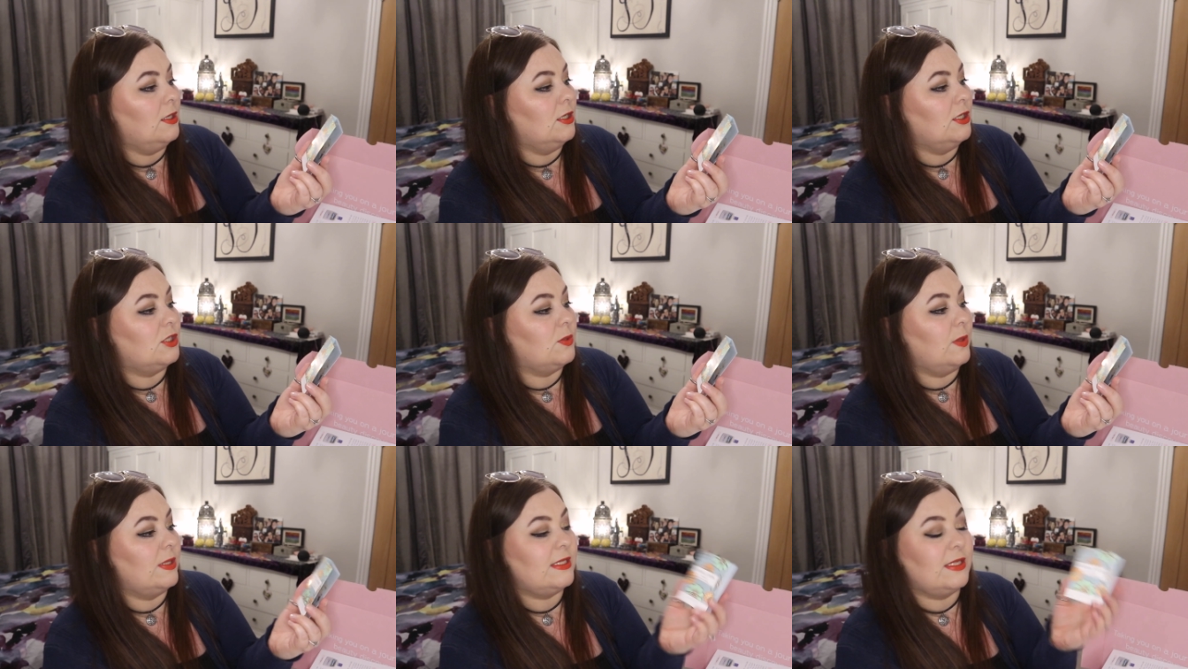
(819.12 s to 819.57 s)

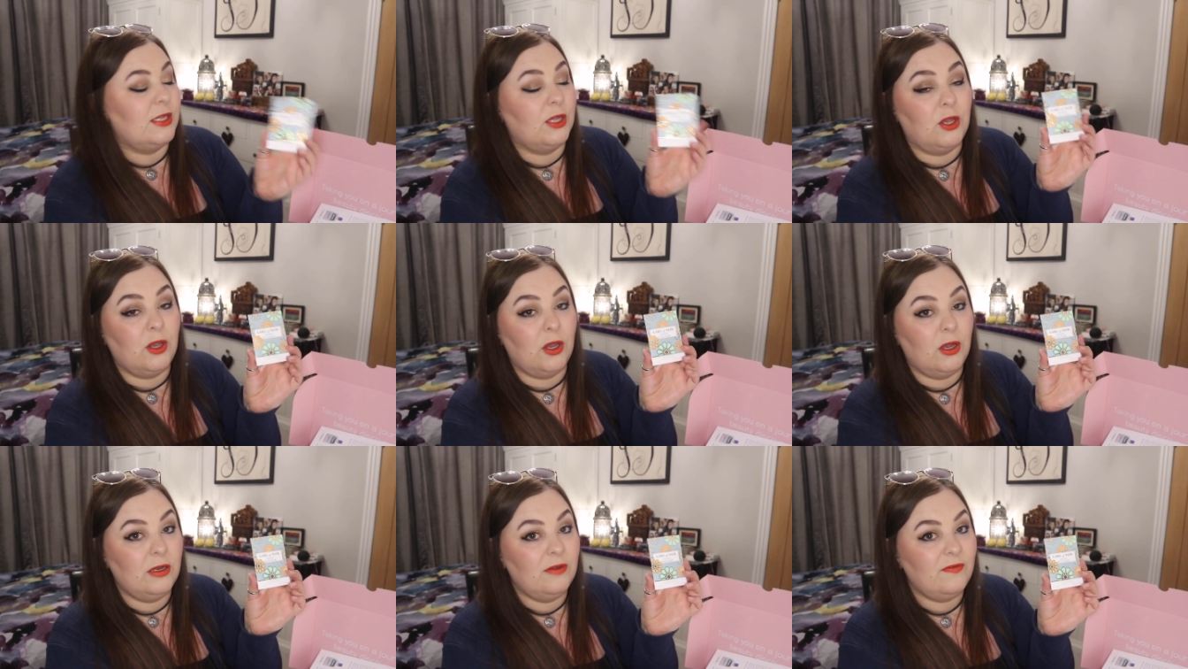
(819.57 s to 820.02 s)
so it's the
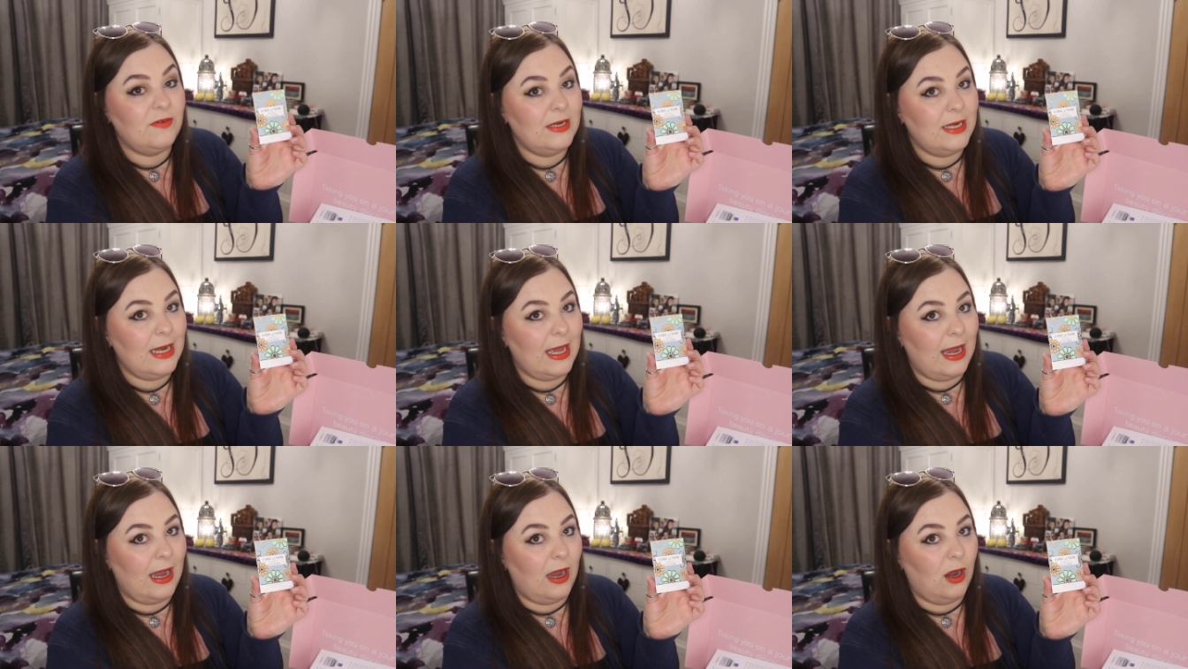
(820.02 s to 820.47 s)
Girl of
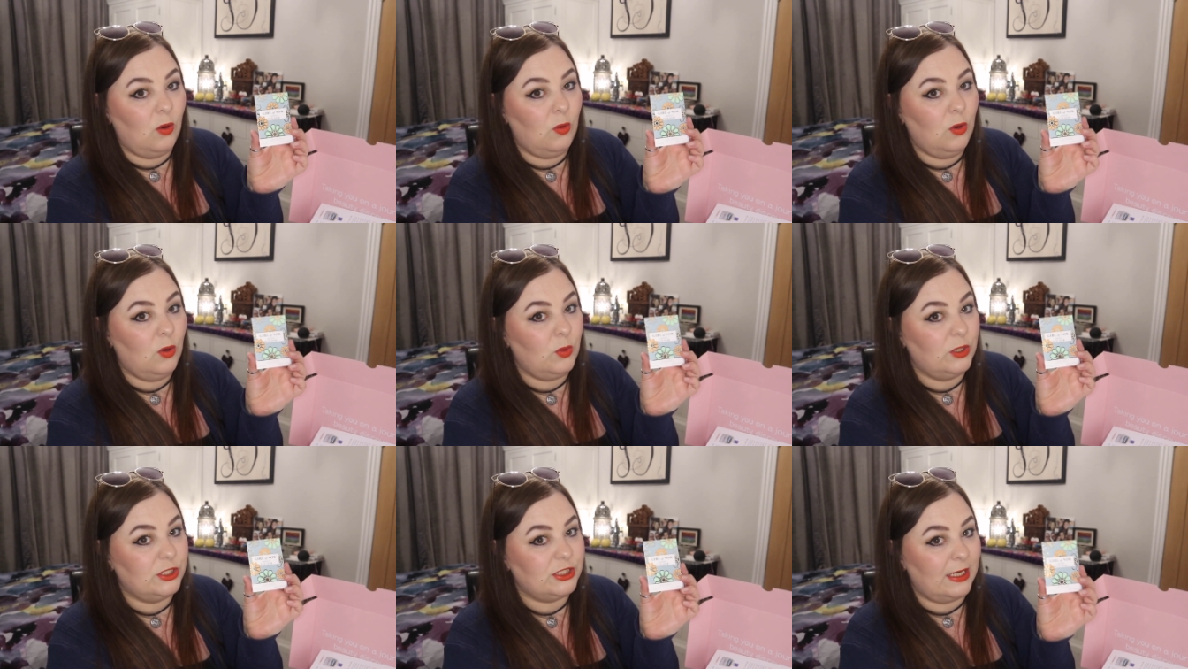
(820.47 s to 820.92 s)

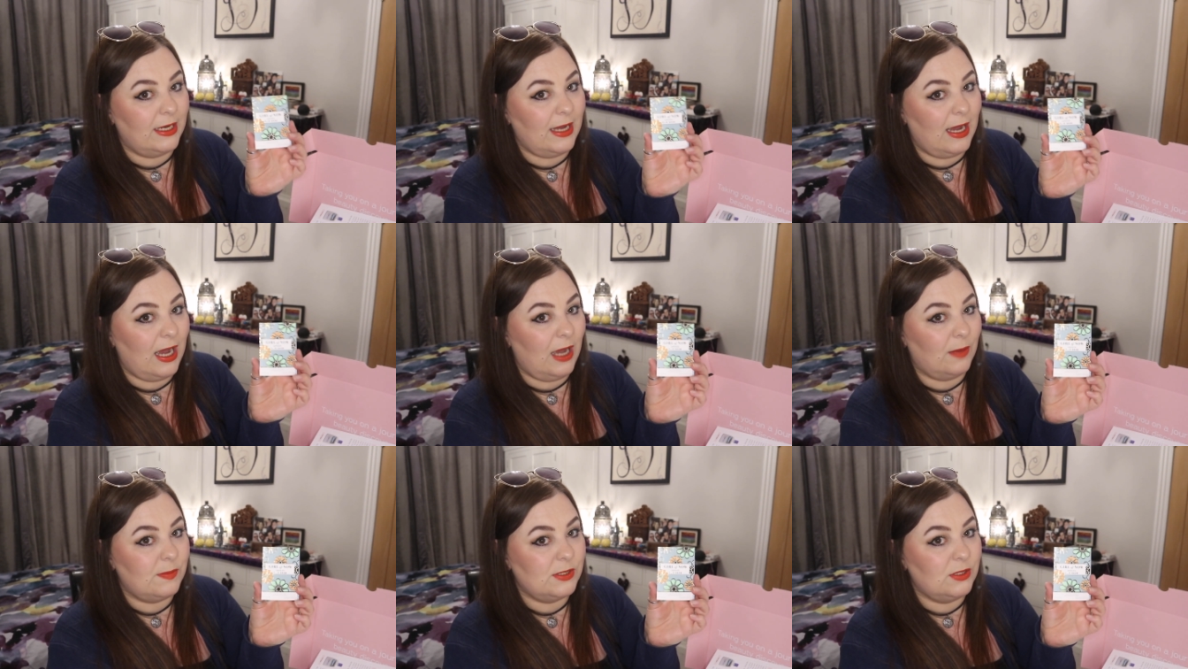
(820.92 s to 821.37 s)
Now, which I
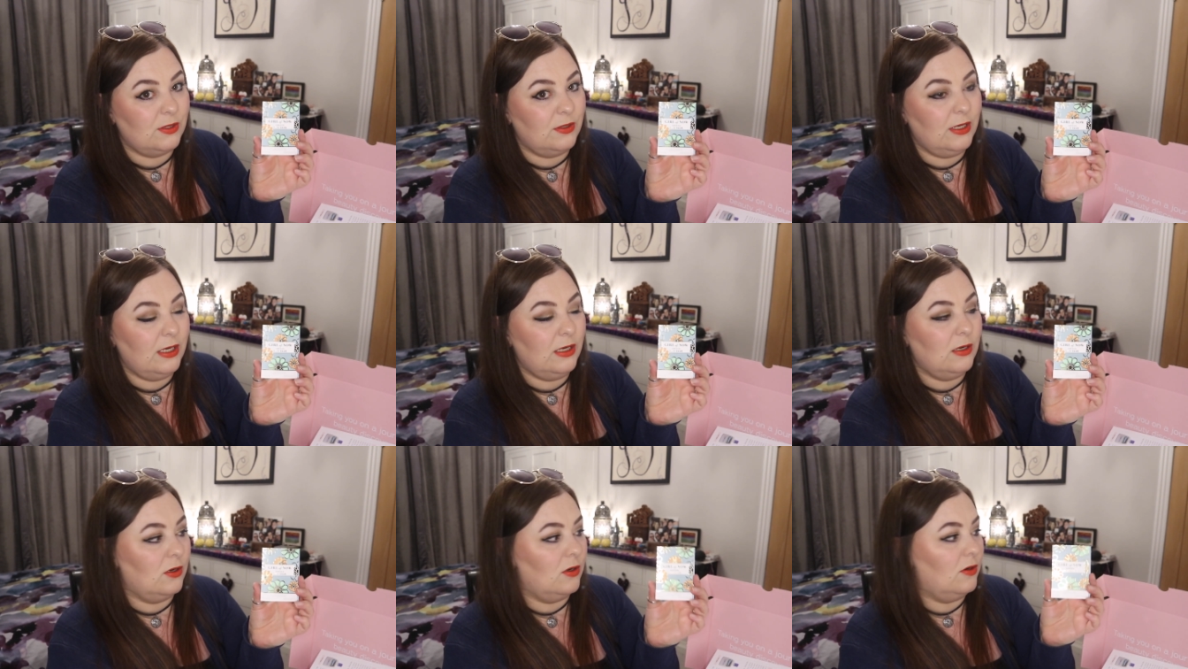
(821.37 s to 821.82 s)

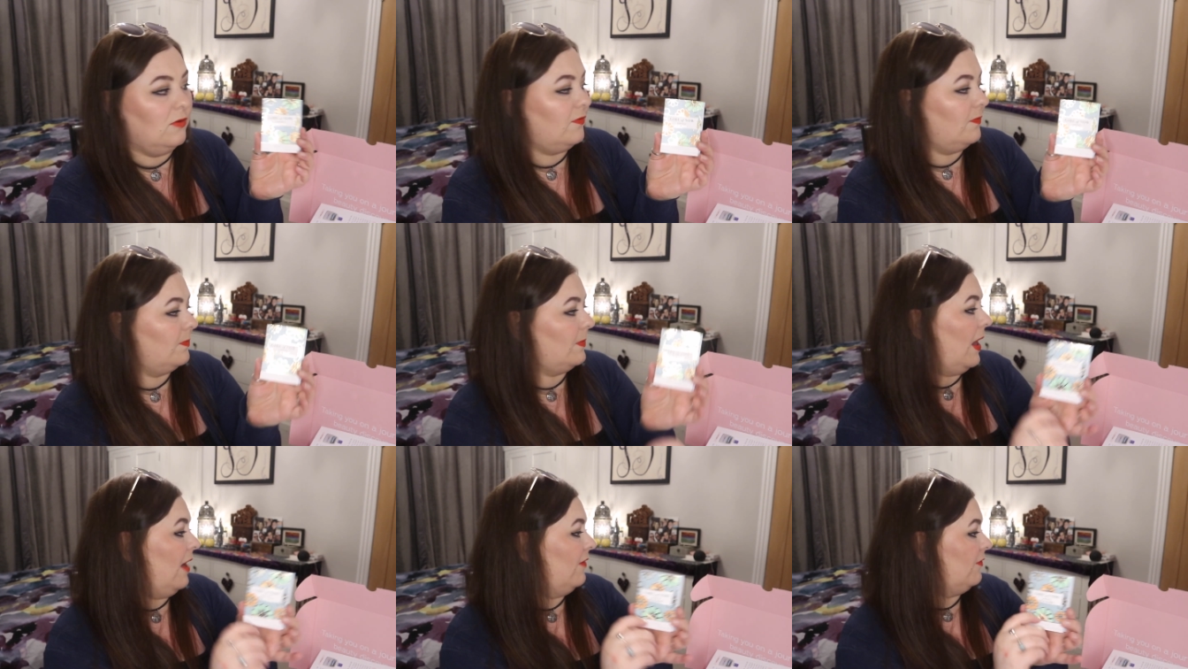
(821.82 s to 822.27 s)
absolutely love.
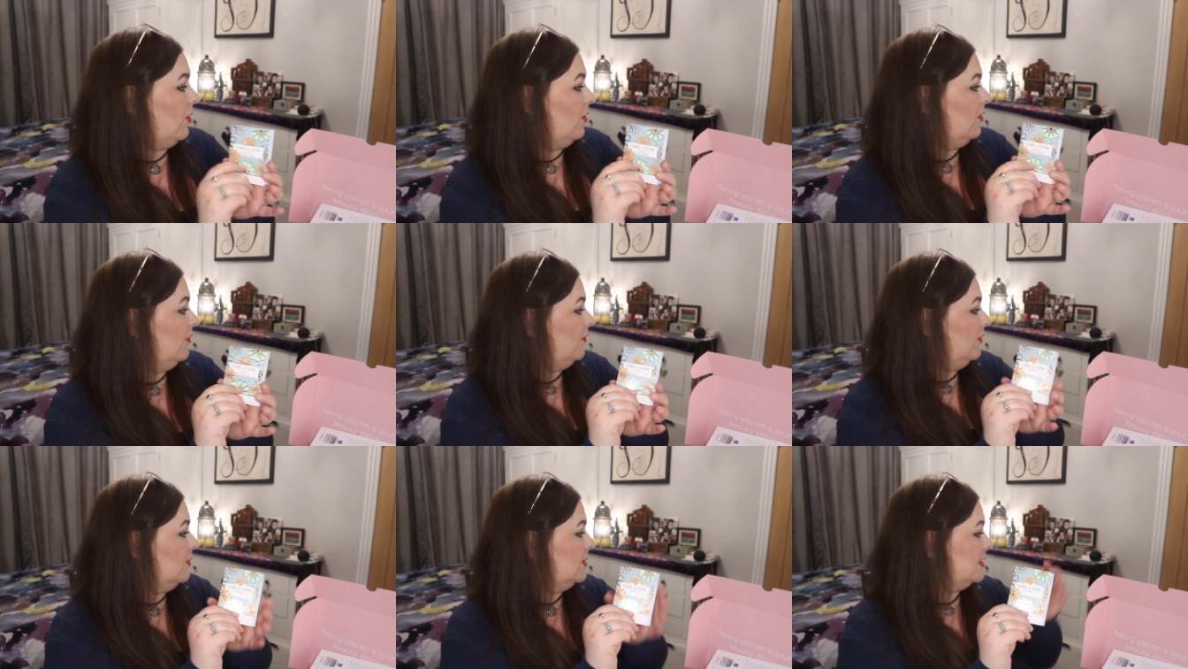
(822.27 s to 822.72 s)
I've got
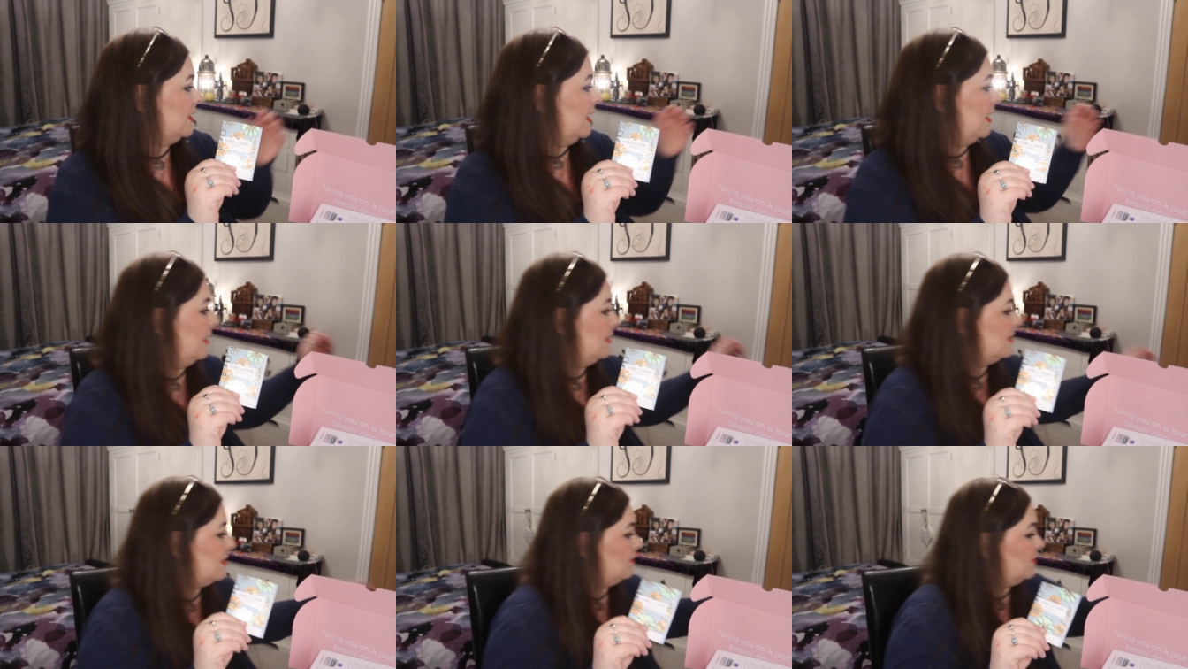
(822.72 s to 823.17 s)
the full
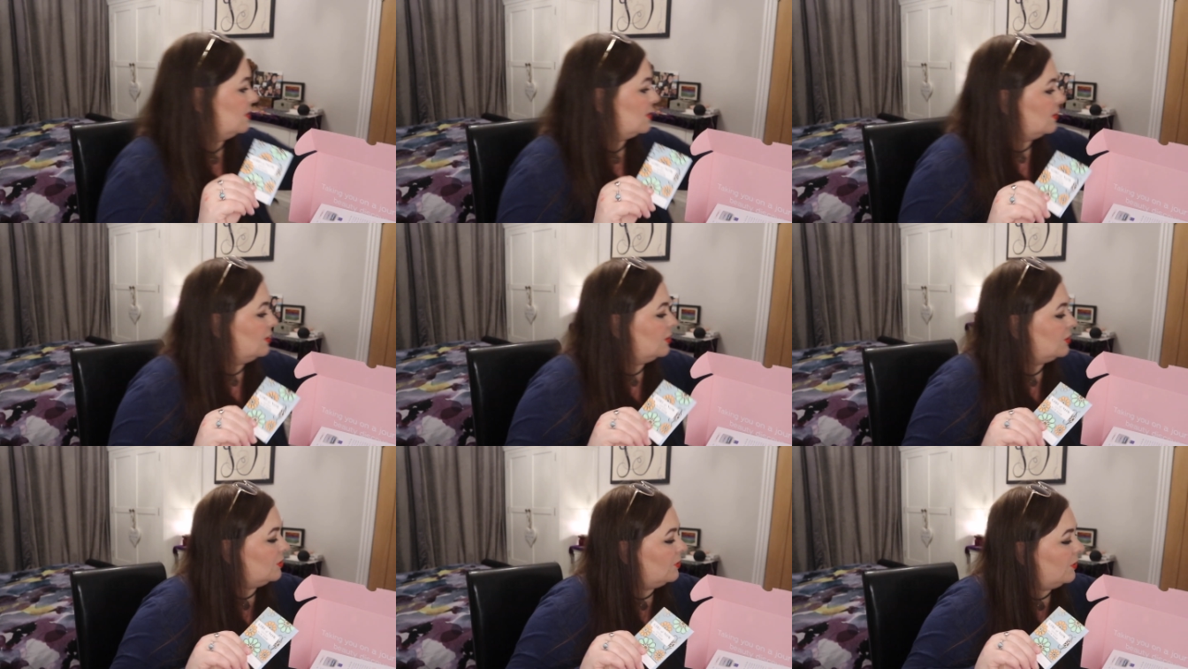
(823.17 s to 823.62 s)
size, I'm just
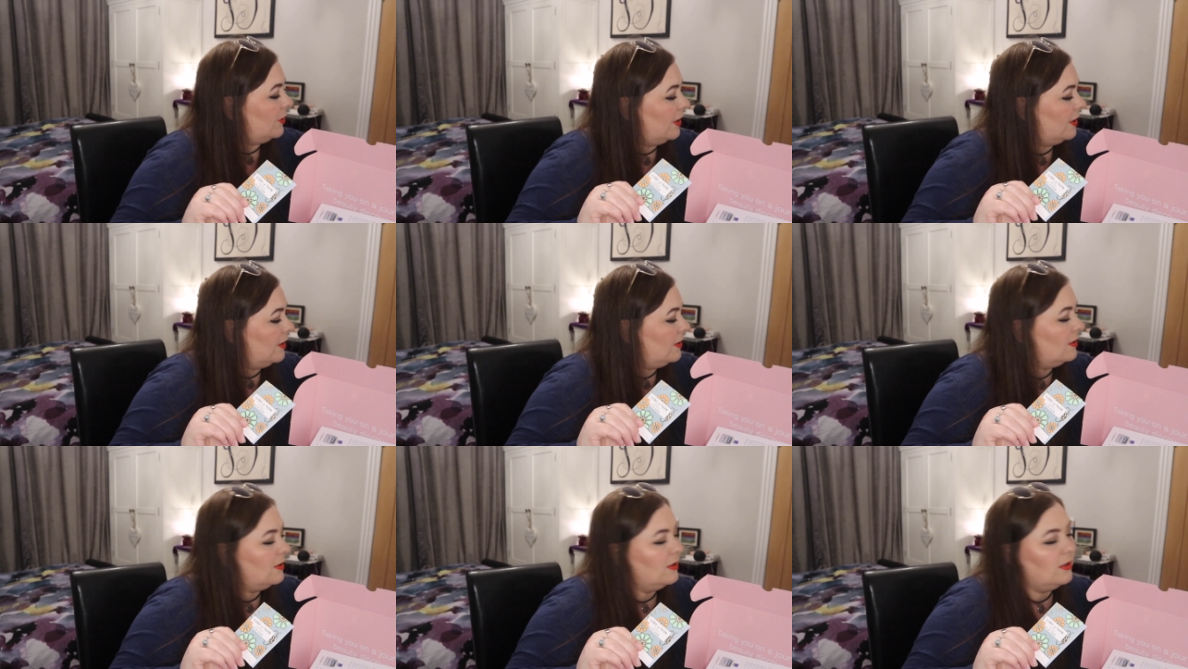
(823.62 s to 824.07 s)
going to show
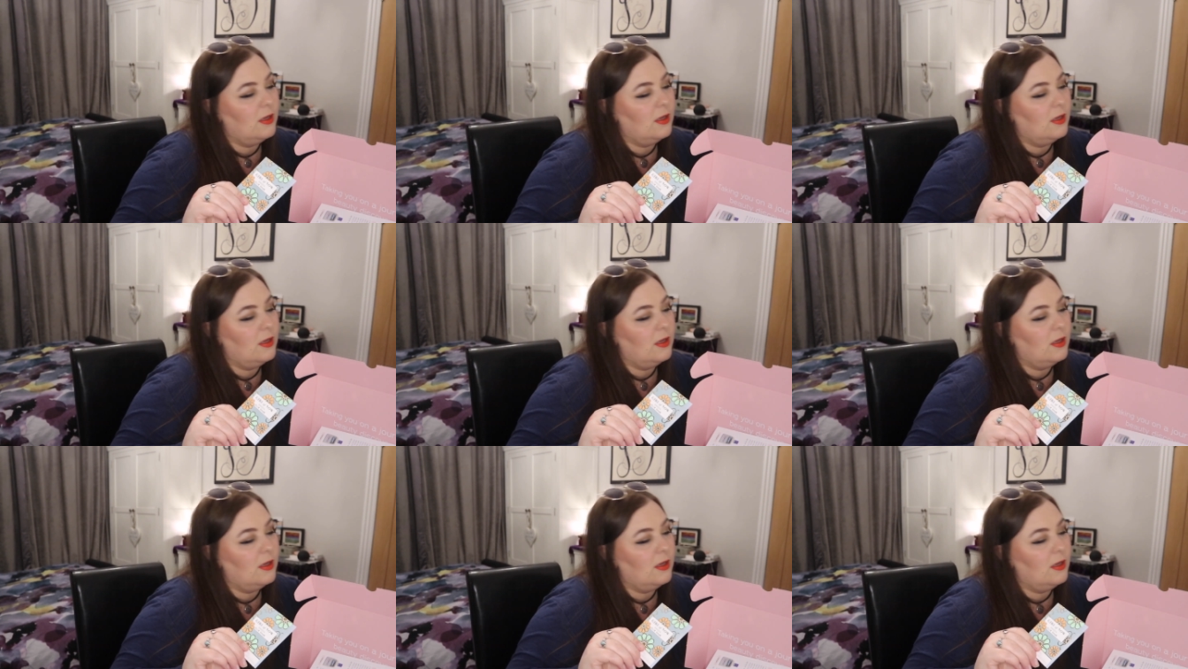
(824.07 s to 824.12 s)
you.